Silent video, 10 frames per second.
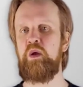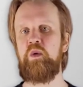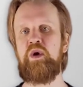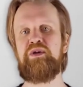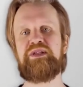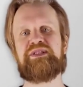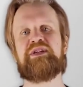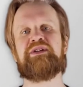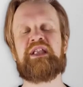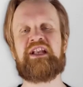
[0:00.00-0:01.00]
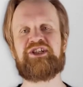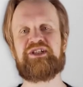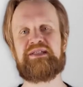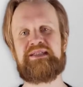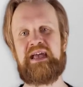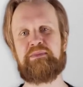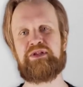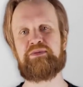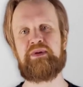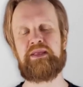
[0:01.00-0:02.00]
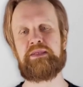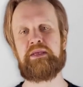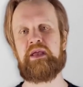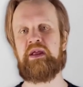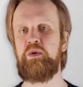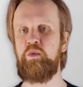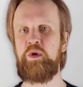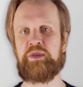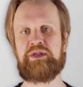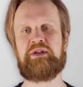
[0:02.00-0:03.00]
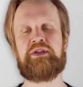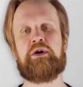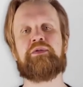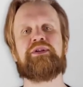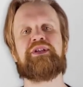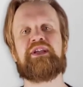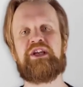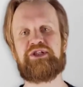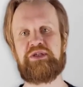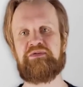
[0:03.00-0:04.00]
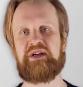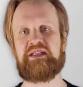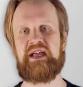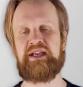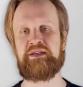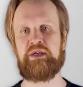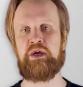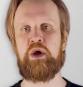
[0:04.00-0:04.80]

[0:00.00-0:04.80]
Whereas the connection establishment and with it the authentication of a client